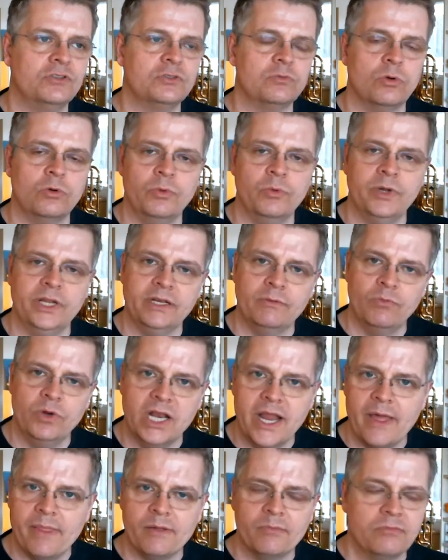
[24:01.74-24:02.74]
well, we
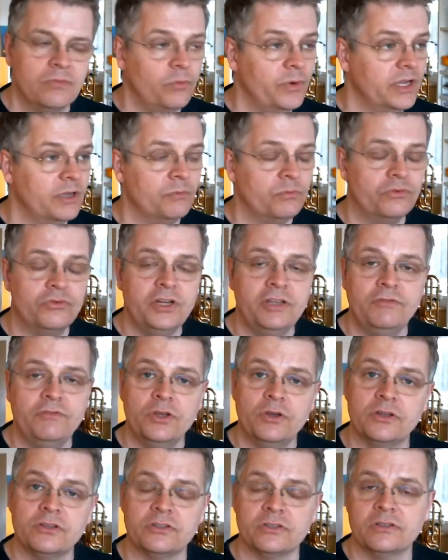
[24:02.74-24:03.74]
let them. We can
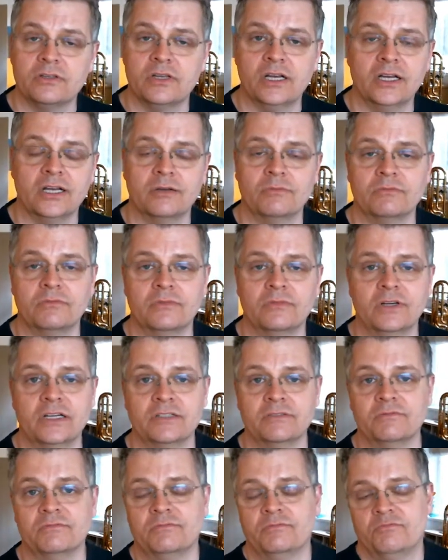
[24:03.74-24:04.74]
preview it
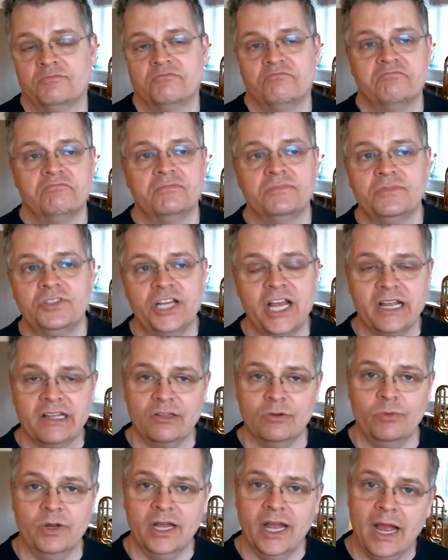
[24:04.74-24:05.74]
and check that
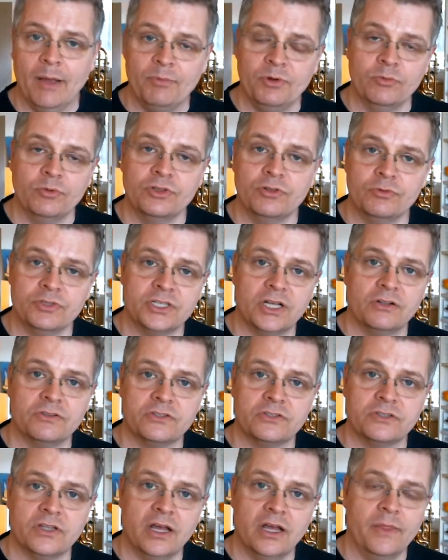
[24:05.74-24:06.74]
we're happy with the
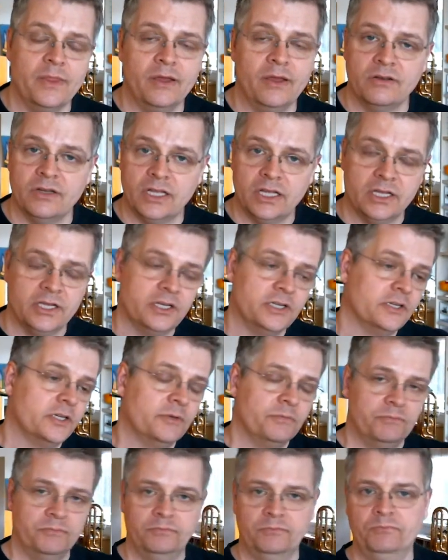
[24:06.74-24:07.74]
results, and then
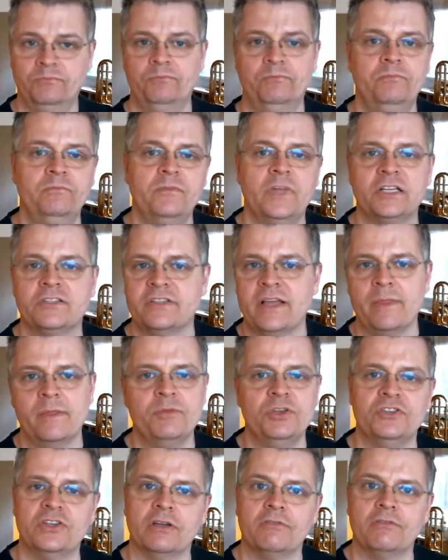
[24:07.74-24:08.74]
set the
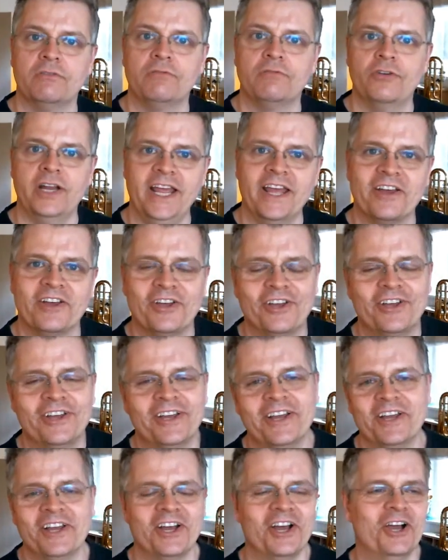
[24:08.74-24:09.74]
music free
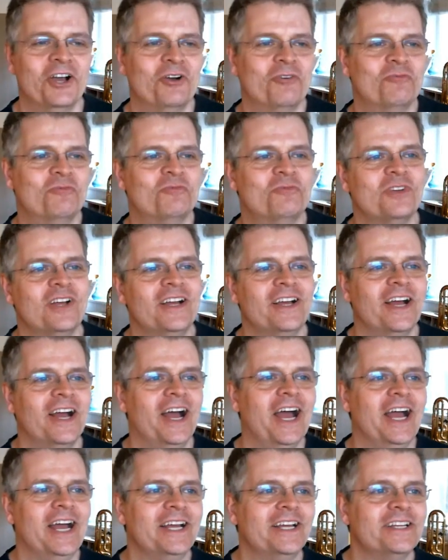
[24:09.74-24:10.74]

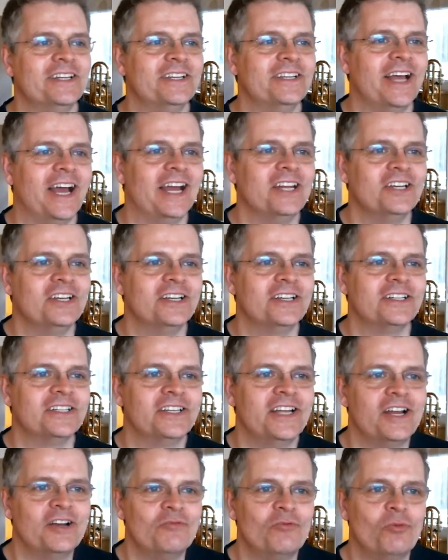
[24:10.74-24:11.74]
and
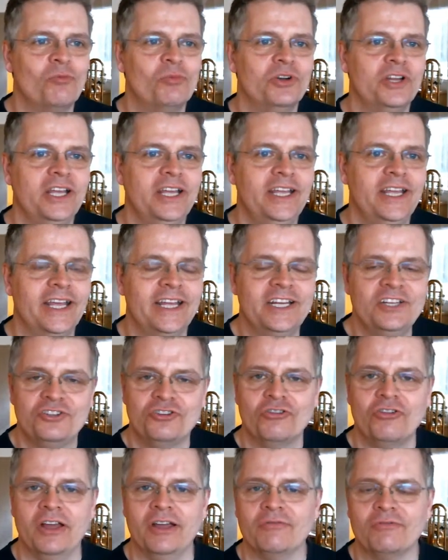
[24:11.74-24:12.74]
let everybody enjoy
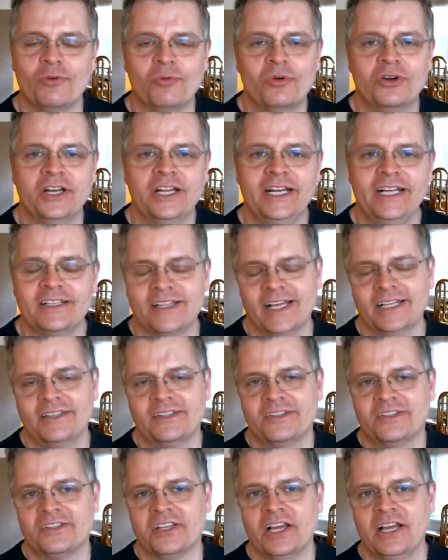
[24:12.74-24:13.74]
it for what it is.
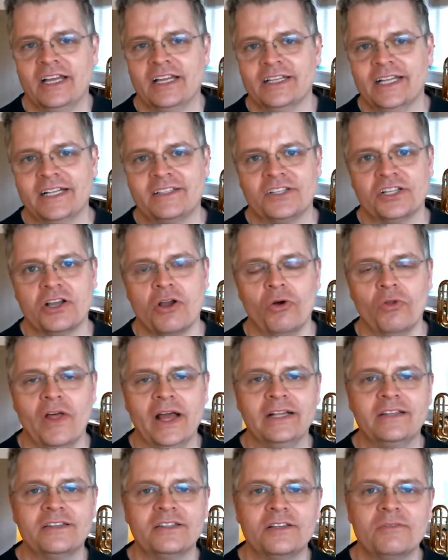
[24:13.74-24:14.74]
That's the goal.
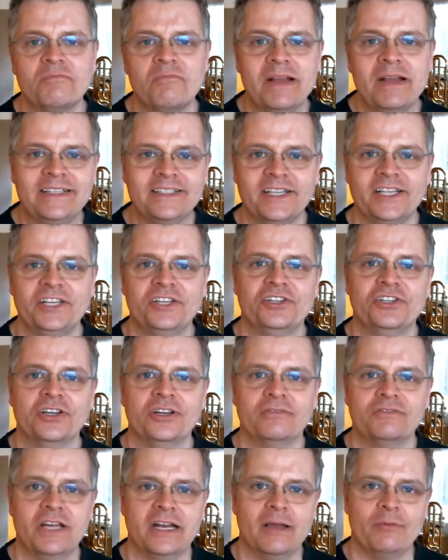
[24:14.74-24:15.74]
That's the message
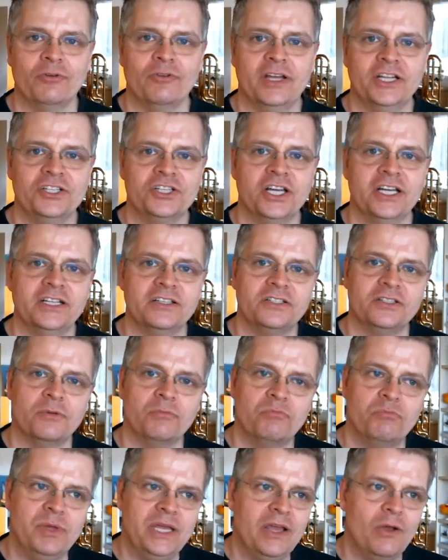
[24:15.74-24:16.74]
of Dynamic Range Day, is to
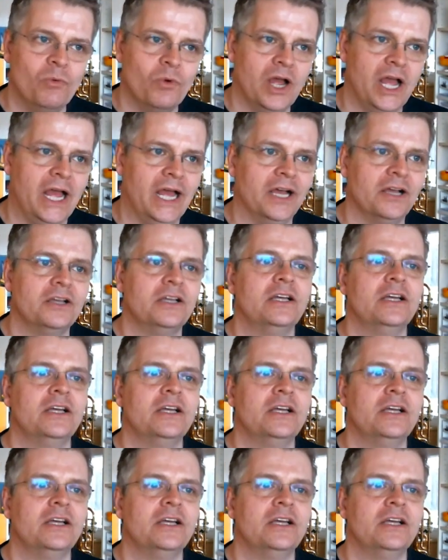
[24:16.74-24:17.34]
be aware,